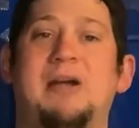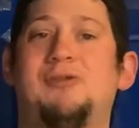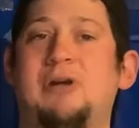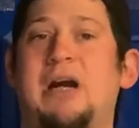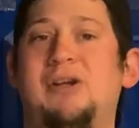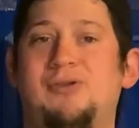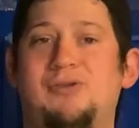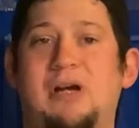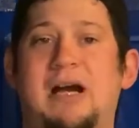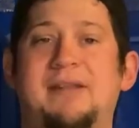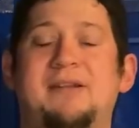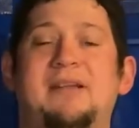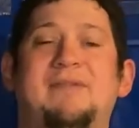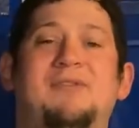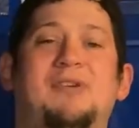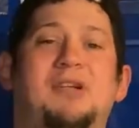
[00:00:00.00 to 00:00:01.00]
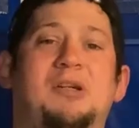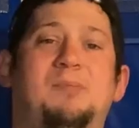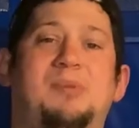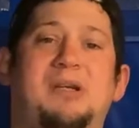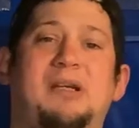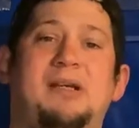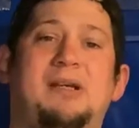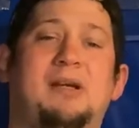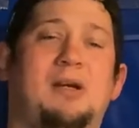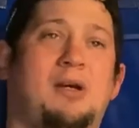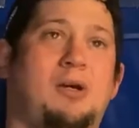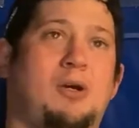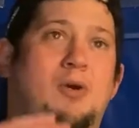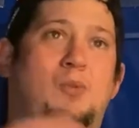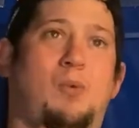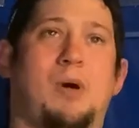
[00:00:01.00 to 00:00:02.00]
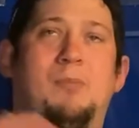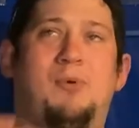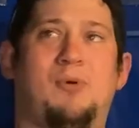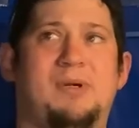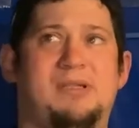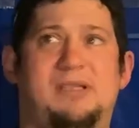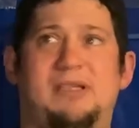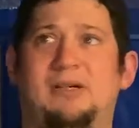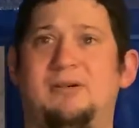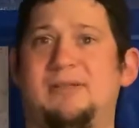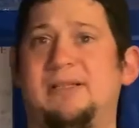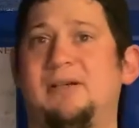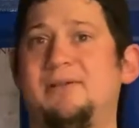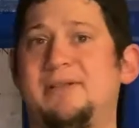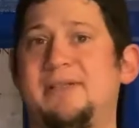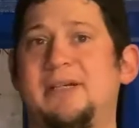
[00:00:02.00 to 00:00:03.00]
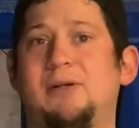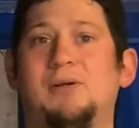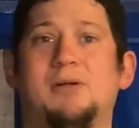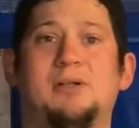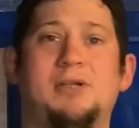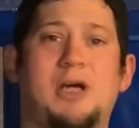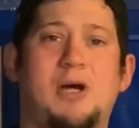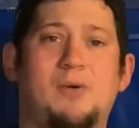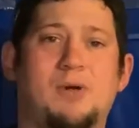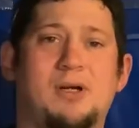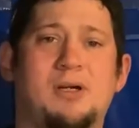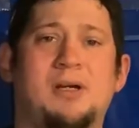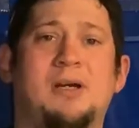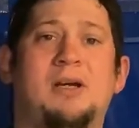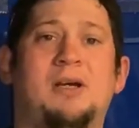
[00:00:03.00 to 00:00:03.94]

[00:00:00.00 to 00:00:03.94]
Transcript: They're never going to be 1.000 or lower.